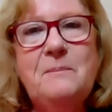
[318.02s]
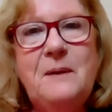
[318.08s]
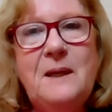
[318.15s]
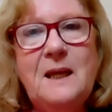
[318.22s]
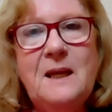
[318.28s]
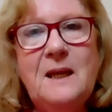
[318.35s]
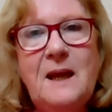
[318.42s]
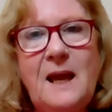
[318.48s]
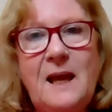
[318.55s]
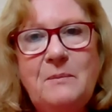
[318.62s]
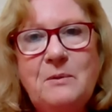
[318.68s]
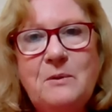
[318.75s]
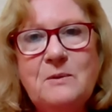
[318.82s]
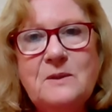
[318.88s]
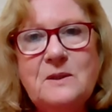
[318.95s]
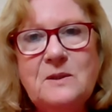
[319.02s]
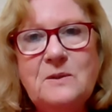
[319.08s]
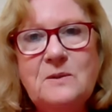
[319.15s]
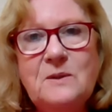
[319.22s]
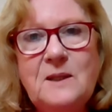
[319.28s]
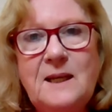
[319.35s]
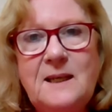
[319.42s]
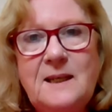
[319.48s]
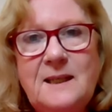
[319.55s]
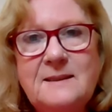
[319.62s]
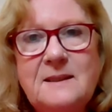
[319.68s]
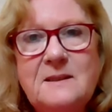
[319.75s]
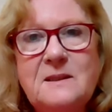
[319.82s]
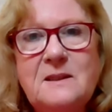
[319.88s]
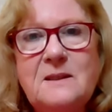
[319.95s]
being able to
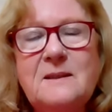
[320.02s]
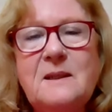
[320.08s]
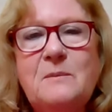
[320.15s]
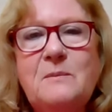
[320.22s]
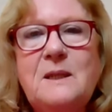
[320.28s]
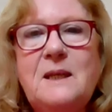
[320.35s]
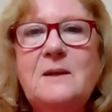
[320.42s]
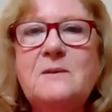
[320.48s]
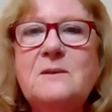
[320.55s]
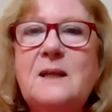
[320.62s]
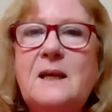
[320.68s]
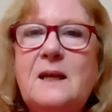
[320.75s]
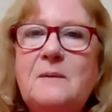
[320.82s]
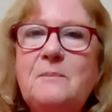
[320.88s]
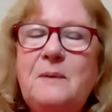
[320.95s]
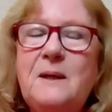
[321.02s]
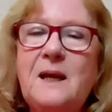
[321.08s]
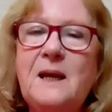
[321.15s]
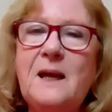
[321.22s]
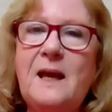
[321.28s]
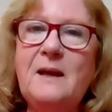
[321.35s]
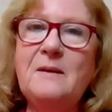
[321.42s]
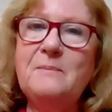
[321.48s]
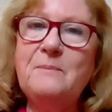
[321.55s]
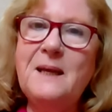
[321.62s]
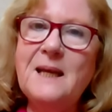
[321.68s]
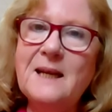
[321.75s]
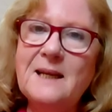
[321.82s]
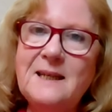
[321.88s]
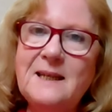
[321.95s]
listen to somebody else and being a,
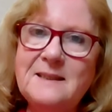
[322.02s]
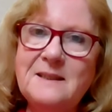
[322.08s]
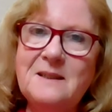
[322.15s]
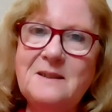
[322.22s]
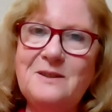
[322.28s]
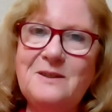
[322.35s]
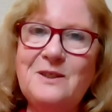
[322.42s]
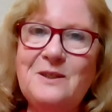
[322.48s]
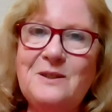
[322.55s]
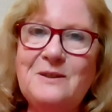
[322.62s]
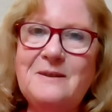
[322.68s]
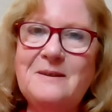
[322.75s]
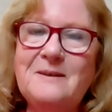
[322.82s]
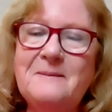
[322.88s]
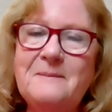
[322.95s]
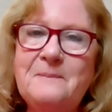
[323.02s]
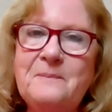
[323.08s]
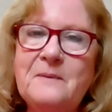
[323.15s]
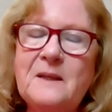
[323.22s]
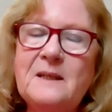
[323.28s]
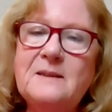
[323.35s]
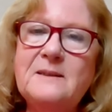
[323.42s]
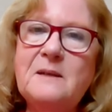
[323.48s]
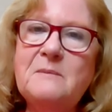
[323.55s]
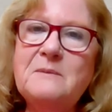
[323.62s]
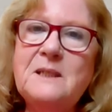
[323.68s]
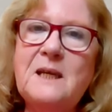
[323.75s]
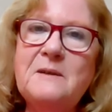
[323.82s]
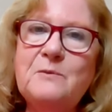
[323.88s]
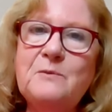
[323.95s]
being listened to.
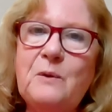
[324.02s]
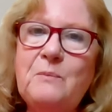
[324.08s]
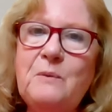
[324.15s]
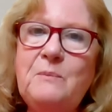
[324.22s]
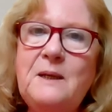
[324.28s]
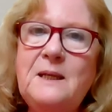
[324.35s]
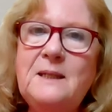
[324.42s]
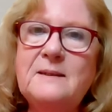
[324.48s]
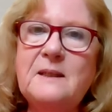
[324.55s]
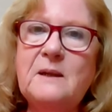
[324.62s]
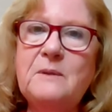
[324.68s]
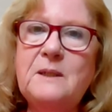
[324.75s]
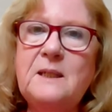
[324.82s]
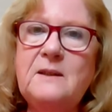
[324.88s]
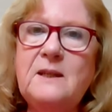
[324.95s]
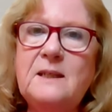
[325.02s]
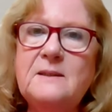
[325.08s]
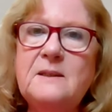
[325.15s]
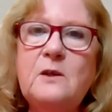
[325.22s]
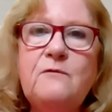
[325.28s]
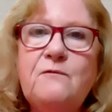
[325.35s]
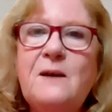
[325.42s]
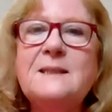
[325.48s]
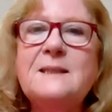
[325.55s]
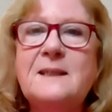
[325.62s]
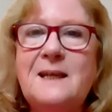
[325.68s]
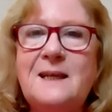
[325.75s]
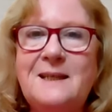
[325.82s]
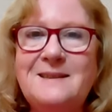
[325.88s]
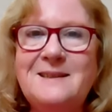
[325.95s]
Sometimes when we meet somebody, they're so
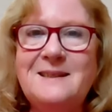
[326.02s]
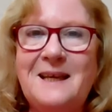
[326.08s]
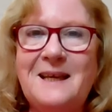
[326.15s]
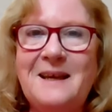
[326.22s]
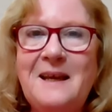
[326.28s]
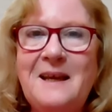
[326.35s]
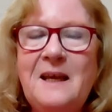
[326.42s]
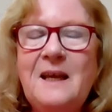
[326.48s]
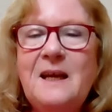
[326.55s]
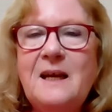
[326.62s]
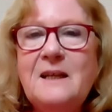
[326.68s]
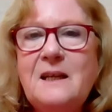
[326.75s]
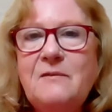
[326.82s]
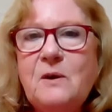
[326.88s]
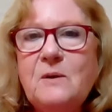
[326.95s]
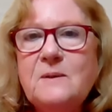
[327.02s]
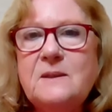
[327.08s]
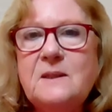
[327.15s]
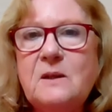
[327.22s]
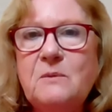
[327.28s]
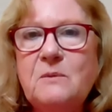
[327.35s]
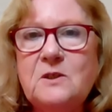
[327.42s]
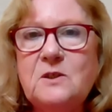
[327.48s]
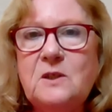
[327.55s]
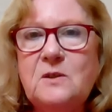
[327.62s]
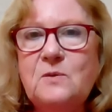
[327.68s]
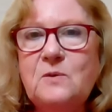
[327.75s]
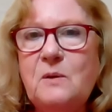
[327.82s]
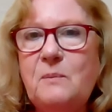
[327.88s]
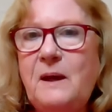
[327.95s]
fascinating and they've got so much to
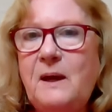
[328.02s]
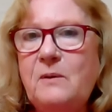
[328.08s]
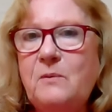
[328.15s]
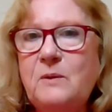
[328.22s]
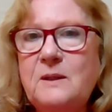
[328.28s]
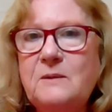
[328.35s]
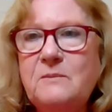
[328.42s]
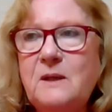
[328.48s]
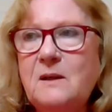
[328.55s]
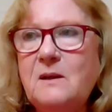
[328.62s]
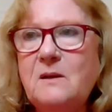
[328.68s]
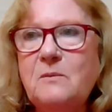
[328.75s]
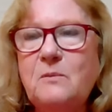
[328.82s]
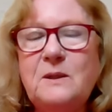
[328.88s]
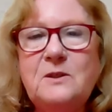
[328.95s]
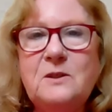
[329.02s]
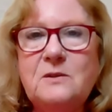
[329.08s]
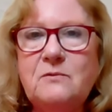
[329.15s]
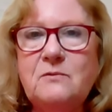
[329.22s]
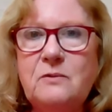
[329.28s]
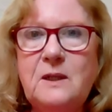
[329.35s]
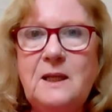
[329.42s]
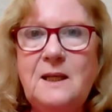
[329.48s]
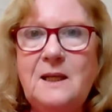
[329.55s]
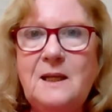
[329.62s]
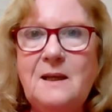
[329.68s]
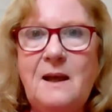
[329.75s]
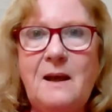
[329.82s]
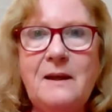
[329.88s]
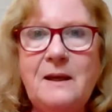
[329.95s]
talk about, and we, you know, we just
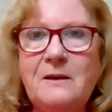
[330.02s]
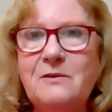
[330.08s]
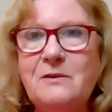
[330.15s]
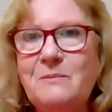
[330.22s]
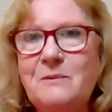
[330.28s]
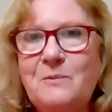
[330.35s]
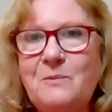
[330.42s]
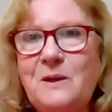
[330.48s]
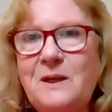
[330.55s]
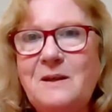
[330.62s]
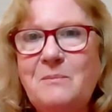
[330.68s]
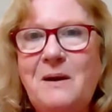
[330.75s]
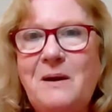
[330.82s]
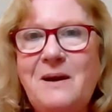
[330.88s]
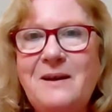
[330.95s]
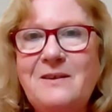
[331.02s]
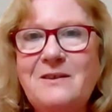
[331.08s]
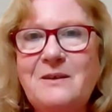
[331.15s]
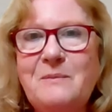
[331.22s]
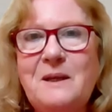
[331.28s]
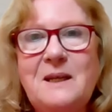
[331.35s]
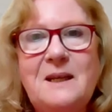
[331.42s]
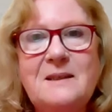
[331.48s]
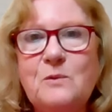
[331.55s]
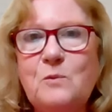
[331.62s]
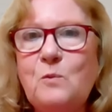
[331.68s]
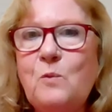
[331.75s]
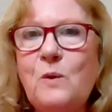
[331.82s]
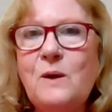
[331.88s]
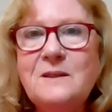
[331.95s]
really like them and we admire them, and that's
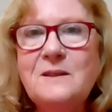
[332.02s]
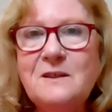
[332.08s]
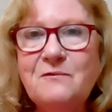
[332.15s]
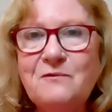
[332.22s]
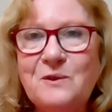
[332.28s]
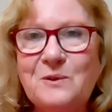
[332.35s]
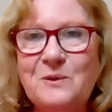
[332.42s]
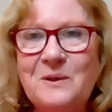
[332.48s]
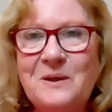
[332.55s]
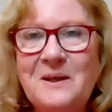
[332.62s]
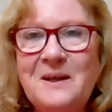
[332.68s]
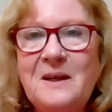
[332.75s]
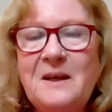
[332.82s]
wonderful.